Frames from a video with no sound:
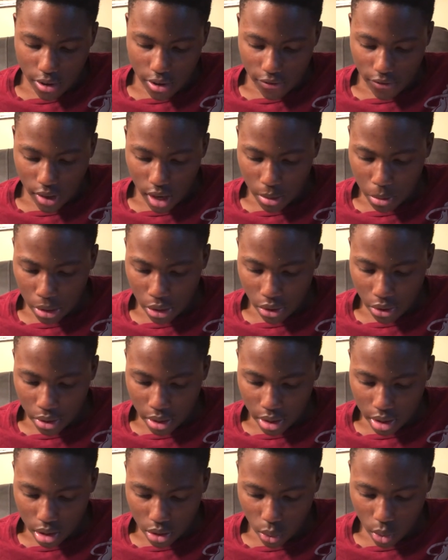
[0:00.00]

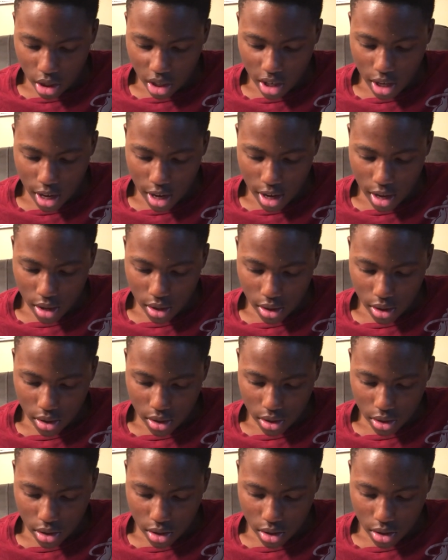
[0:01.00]
February 28th,